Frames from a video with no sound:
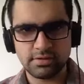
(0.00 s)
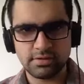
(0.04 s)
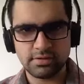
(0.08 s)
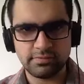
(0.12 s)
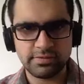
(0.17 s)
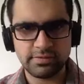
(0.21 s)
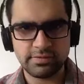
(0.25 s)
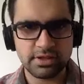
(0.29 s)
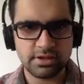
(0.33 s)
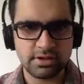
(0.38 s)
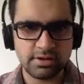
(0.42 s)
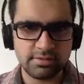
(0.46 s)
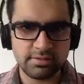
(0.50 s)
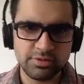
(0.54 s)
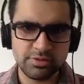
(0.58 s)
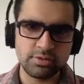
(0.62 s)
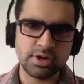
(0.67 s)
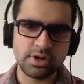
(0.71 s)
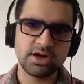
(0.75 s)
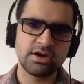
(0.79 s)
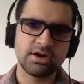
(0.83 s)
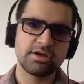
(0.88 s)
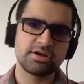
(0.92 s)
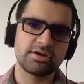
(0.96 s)
welcome to
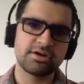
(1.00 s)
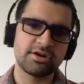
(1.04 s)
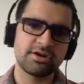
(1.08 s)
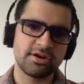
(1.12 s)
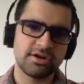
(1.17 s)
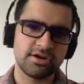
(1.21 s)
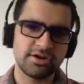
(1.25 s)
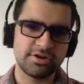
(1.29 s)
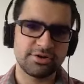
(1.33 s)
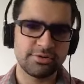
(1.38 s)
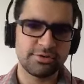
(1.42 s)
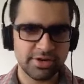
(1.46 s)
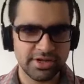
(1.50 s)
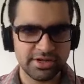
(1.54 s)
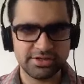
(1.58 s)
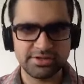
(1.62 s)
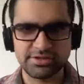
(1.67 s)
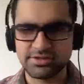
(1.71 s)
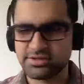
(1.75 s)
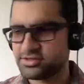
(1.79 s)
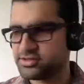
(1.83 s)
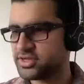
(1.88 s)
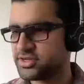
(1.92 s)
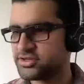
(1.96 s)
our
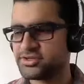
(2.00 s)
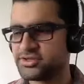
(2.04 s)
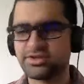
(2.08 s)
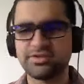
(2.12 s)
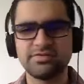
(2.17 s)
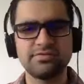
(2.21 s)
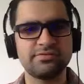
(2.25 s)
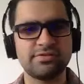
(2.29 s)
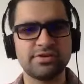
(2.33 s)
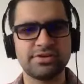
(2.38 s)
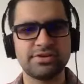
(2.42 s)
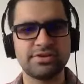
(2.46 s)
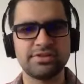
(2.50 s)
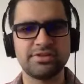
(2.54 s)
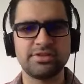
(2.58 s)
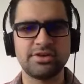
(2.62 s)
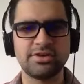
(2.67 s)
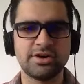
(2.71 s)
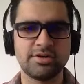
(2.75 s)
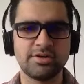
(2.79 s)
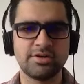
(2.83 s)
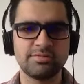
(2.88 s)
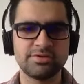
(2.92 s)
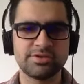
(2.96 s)
today's session with
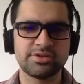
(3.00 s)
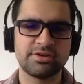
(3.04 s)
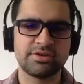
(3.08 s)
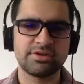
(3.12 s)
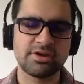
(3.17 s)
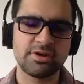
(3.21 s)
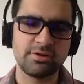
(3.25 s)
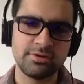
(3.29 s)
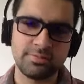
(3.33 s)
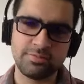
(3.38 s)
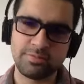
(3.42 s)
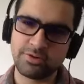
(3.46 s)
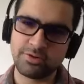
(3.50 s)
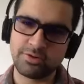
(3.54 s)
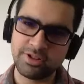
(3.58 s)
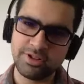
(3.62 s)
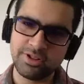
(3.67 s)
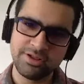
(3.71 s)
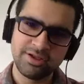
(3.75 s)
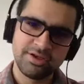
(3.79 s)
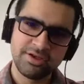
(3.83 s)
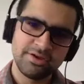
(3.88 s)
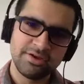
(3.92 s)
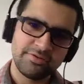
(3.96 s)
Mr. Rahul Paul
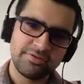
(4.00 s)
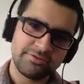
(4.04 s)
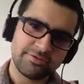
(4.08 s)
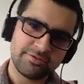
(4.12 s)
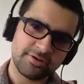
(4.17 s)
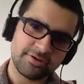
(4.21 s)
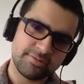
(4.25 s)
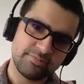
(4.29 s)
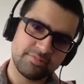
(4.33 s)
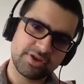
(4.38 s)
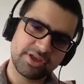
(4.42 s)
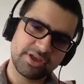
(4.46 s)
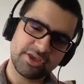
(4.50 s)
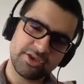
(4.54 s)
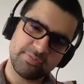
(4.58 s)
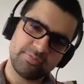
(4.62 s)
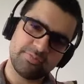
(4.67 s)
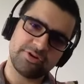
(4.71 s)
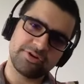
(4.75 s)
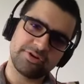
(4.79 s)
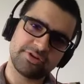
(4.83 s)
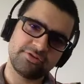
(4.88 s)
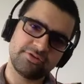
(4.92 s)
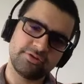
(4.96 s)
from Cape
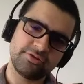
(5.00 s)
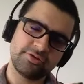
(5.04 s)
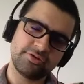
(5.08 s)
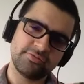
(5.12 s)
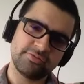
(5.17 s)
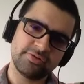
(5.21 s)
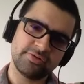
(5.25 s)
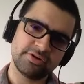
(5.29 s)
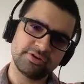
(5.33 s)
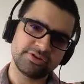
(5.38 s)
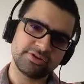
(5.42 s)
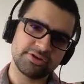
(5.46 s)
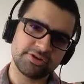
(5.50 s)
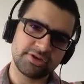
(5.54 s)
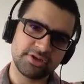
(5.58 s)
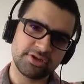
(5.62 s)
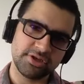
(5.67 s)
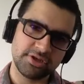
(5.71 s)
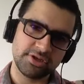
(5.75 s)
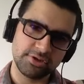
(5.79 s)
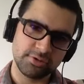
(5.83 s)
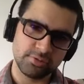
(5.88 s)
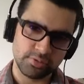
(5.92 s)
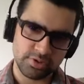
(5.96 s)
Breton University,
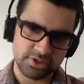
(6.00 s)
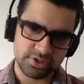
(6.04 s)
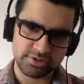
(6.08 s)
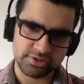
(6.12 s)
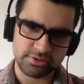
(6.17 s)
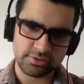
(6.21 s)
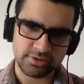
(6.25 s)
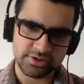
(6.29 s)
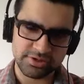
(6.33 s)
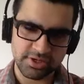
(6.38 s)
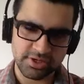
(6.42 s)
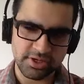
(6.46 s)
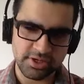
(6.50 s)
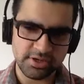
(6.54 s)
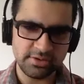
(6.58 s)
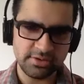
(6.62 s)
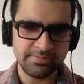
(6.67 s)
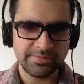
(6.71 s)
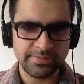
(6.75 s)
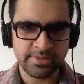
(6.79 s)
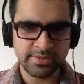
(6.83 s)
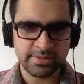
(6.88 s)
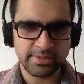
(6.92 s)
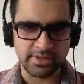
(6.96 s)
Nova Scotia,
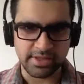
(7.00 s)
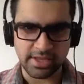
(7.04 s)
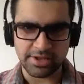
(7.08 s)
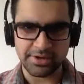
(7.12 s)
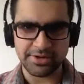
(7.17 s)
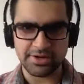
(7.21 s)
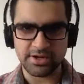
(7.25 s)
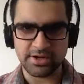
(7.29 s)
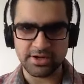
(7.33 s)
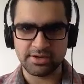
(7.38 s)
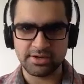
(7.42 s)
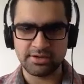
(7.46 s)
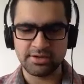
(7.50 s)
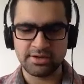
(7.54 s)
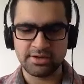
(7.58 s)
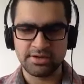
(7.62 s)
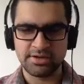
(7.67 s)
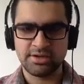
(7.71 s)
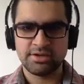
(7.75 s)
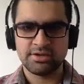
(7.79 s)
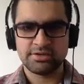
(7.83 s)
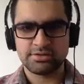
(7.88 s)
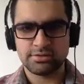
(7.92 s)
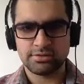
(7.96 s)
Canada.
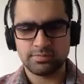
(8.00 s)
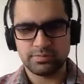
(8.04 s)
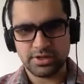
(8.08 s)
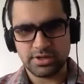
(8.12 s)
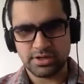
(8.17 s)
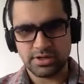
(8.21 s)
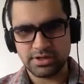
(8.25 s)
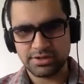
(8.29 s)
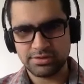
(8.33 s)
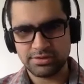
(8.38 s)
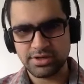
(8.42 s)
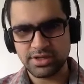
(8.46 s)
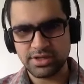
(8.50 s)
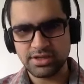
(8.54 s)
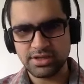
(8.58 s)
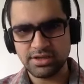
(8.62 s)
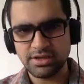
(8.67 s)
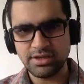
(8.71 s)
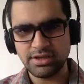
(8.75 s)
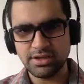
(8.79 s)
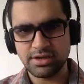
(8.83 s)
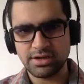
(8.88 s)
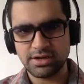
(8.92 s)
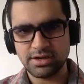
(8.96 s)
So
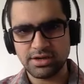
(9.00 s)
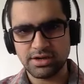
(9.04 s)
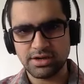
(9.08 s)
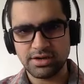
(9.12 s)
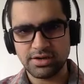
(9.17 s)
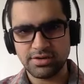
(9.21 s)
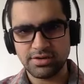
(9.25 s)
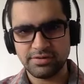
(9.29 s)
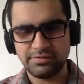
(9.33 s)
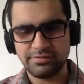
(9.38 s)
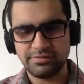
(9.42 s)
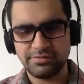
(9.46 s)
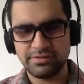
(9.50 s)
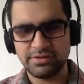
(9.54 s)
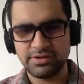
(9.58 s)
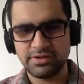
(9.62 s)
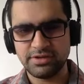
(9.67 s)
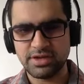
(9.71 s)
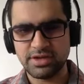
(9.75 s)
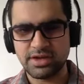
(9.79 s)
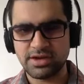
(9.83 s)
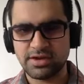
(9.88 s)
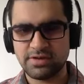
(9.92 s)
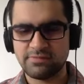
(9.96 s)
today
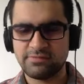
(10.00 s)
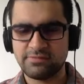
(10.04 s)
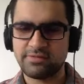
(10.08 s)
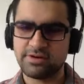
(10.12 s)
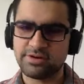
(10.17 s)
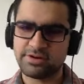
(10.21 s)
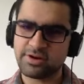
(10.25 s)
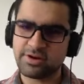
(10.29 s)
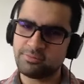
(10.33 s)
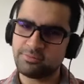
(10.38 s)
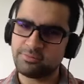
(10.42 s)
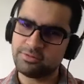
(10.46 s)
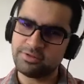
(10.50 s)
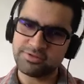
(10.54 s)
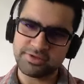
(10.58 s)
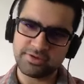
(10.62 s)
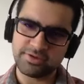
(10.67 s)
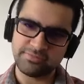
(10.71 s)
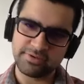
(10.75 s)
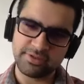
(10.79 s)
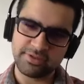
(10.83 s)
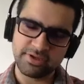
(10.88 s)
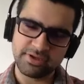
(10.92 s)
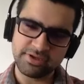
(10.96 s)
we have Rahul sir
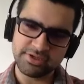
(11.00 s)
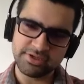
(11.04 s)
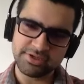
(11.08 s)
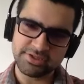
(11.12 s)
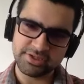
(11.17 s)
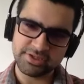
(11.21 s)
with us,